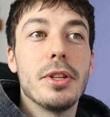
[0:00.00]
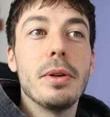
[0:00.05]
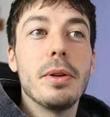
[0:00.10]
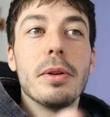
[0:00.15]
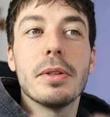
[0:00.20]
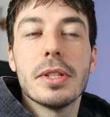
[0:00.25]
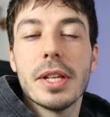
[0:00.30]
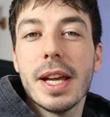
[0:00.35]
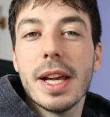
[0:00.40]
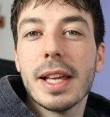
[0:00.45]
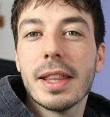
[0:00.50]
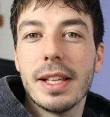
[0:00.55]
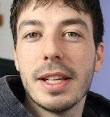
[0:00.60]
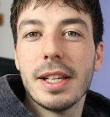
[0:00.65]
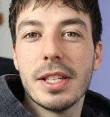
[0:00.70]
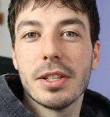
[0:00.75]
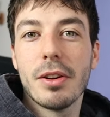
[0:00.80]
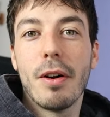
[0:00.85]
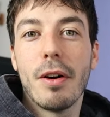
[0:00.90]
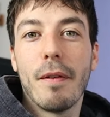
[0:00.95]
do you
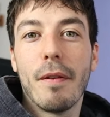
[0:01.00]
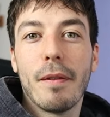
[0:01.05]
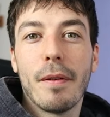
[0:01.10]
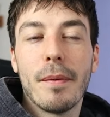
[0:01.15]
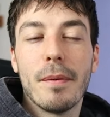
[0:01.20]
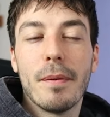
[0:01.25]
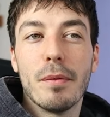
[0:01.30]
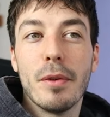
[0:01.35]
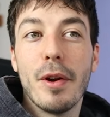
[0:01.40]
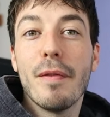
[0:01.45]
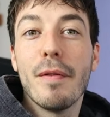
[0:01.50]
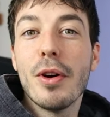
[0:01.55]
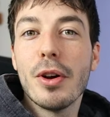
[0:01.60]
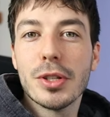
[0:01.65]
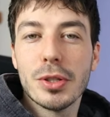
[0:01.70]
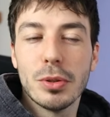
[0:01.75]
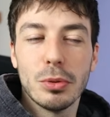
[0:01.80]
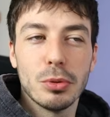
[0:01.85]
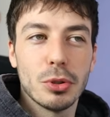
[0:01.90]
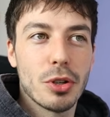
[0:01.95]
take these sort of
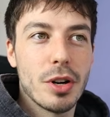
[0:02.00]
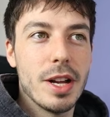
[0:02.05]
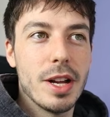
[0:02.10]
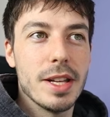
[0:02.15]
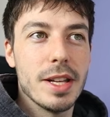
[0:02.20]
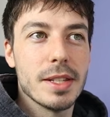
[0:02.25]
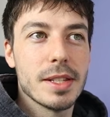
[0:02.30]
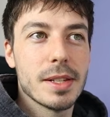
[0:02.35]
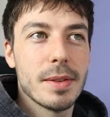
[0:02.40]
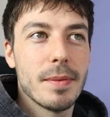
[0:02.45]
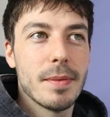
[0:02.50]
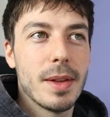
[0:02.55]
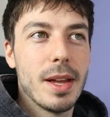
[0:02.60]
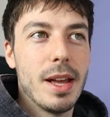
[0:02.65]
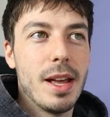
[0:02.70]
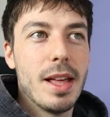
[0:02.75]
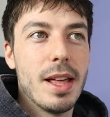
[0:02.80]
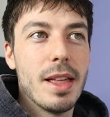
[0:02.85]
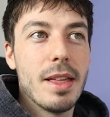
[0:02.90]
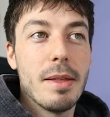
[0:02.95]
reversal trades.
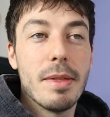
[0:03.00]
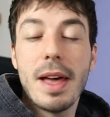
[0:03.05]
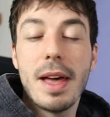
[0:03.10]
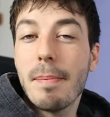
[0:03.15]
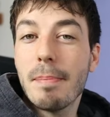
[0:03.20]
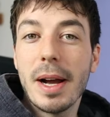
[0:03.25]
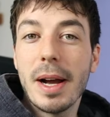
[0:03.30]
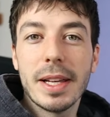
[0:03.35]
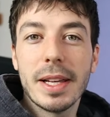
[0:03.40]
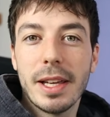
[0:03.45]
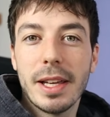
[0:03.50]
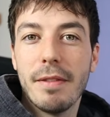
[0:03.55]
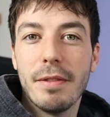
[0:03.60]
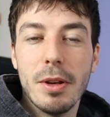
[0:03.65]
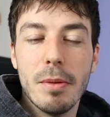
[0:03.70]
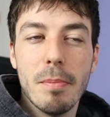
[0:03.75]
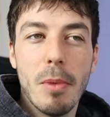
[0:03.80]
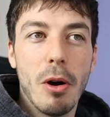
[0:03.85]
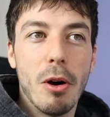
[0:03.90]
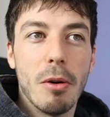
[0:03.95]
That might
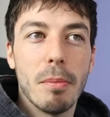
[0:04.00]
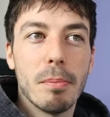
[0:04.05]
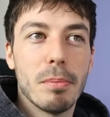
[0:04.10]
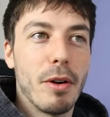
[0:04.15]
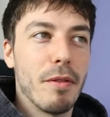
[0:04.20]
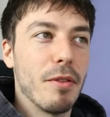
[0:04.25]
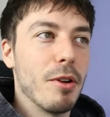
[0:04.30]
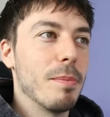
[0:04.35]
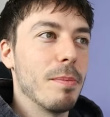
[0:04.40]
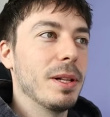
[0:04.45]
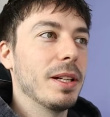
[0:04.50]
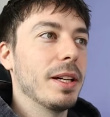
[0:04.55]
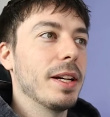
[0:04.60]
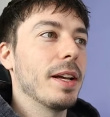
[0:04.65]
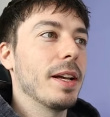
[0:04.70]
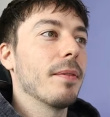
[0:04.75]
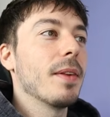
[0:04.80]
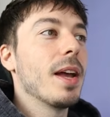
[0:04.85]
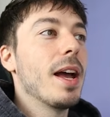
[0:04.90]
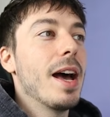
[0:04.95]
give you more
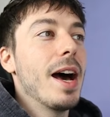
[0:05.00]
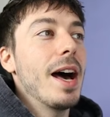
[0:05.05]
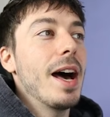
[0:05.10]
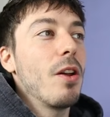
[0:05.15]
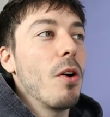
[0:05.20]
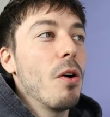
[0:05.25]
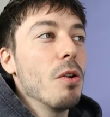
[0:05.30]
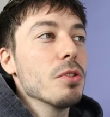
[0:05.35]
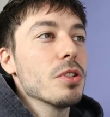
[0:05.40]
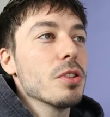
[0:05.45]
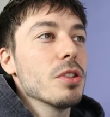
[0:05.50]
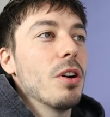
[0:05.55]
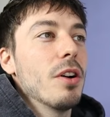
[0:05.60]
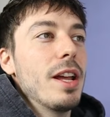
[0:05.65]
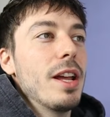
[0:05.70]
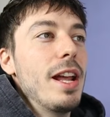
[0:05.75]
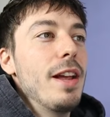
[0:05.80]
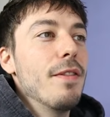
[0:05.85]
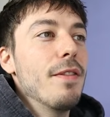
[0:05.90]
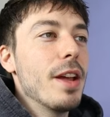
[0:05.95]
profitability. And
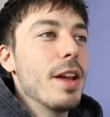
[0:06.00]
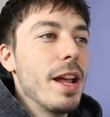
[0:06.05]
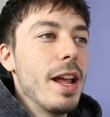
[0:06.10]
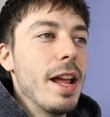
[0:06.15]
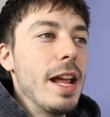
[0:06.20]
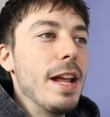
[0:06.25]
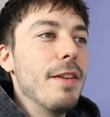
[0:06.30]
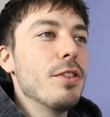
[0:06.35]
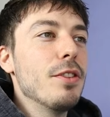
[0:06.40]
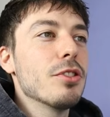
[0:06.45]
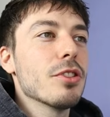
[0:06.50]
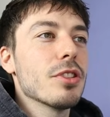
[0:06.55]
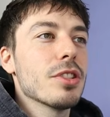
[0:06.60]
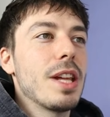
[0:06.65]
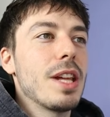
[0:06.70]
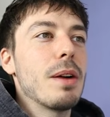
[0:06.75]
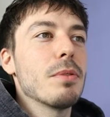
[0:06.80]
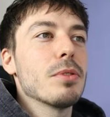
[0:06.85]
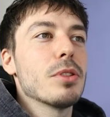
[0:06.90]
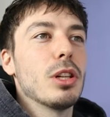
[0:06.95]
also, even
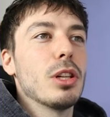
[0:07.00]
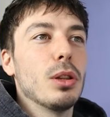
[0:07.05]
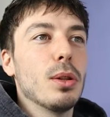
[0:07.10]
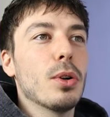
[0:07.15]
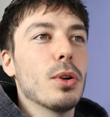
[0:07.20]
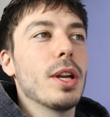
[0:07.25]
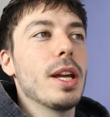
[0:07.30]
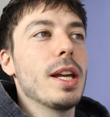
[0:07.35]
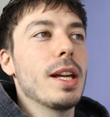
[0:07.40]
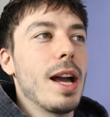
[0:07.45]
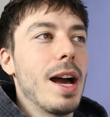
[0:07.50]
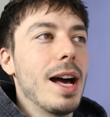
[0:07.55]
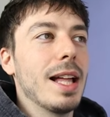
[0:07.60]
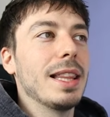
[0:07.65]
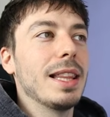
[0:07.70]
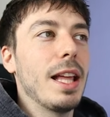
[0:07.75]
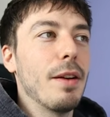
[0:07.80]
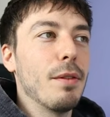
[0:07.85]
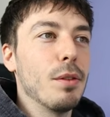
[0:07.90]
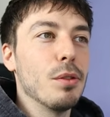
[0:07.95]
just down to looking
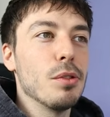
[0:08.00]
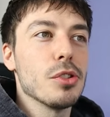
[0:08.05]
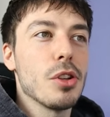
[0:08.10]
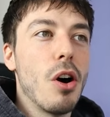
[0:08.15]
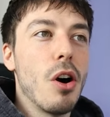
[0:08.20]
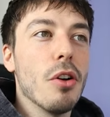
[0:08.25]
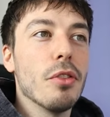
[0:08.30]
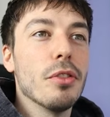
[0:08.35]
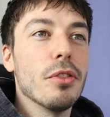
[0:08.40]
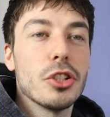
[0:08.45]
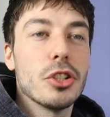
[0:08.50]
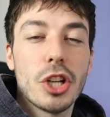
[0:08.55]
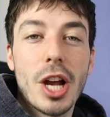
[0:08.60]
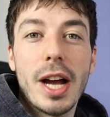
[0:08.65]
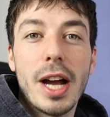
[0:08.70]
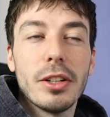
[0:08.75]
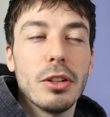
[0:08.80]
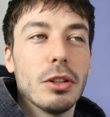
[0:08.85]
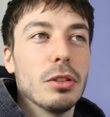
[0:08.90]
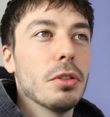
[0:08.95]
at levels on the
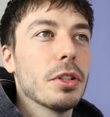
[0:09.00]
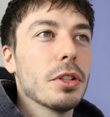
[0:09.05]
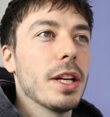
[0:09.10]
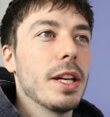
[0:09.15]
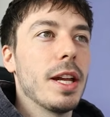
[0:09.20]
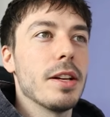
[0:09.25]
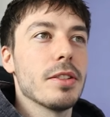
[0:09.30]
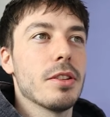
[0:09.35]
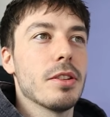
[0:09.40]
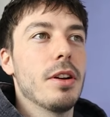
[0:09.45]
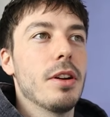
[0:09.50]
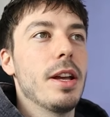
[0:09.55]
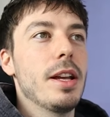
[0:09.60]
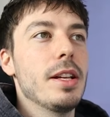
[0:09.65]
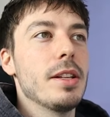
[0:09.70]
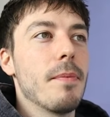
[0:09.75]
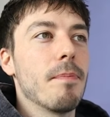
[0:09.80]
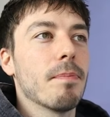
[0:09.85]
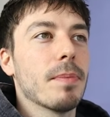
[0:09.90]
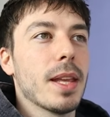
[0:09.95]
chart you're looking at. So
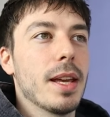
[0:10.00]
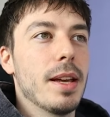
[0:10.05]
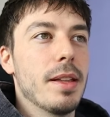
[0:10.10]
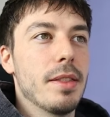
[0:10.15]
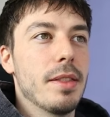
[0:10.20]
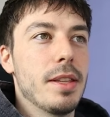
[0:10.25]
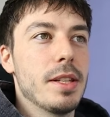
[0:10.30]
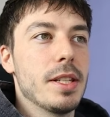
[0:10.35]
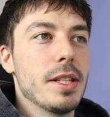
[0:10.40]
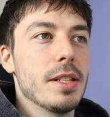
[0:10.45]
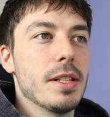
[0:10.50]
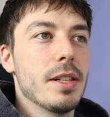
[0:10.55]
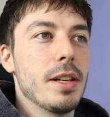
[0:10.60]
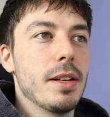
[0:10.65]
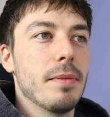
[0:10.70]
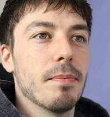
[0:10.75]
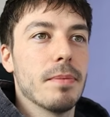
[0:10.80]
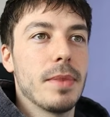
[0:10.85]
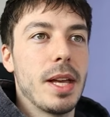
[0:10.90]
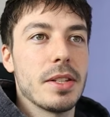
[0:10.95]
here, this is
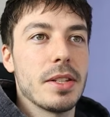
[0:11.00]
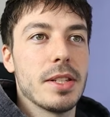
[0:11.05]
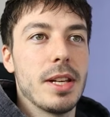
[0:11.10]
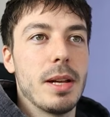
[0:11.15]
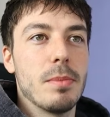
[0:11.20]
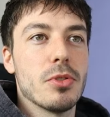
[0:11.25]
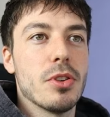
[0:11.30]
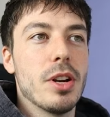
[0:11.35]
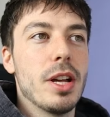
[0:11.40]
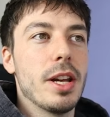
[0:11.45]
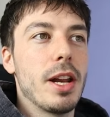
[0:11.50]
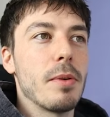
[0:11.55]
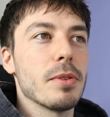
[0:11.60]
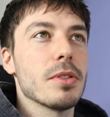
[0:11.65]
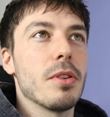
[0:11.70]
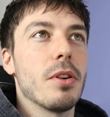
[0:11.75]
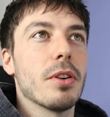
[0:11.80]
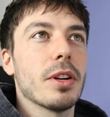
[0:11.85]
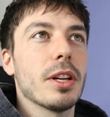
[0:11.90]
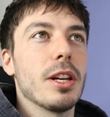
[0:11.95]
that same trade I
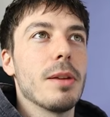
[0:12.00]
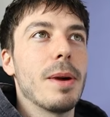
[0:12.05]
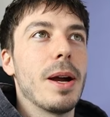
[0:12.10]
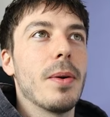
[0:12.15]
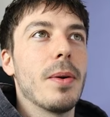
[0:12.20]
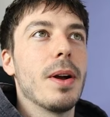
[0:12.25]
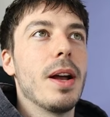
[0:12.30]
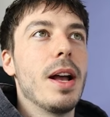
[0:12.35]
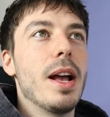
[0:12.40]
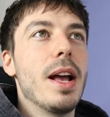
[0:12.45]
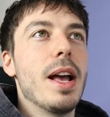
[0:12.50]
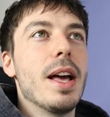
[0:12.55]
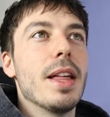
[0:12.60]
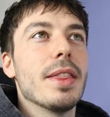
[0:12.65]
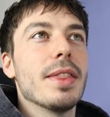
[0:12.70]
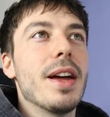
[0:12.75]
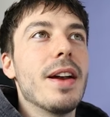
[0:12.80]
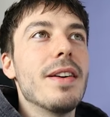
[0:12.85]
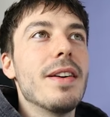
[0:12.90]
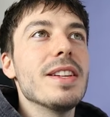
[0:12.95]
was talking about.
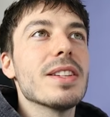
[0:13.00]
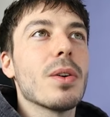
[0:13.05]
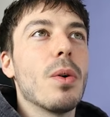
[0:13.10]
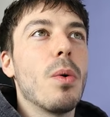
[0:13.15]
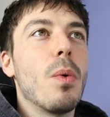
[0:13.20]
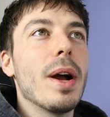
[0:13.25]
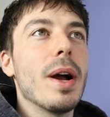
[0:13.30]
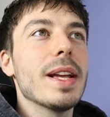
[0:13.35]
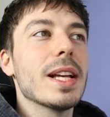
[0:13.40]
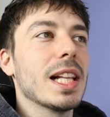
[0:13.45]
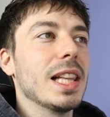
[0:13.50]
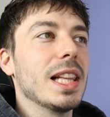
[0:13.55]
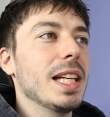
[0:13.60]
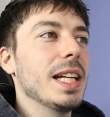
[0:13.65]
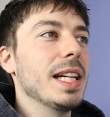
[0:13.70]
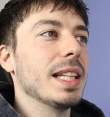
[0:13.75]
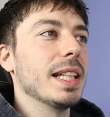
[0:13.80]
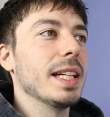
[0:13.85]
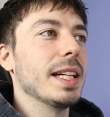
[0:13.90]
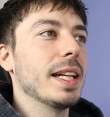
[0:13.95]
There is quite
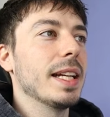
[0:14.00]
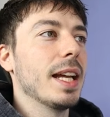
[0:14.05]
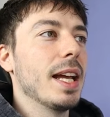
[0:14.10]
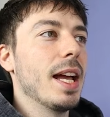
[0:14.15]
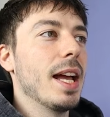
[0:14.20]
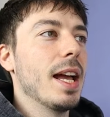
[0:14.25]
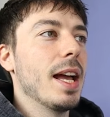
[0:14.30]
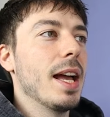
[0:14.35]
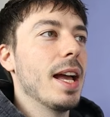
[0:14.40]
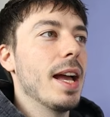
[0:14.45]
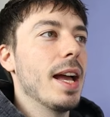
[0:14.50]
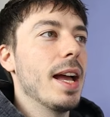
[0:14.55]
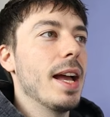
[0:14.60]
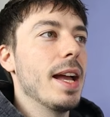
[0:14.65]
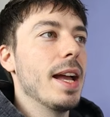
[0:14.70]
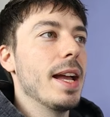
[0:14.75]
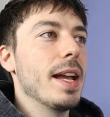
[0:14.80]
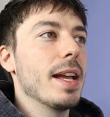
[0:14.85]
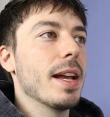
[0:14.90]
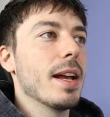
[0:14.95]
clearly
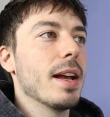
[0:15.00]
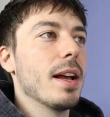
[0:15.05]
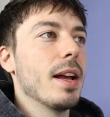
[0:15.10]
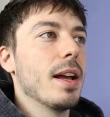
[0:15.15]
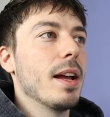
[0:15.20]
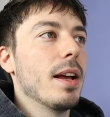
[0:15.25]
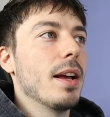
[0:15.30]
a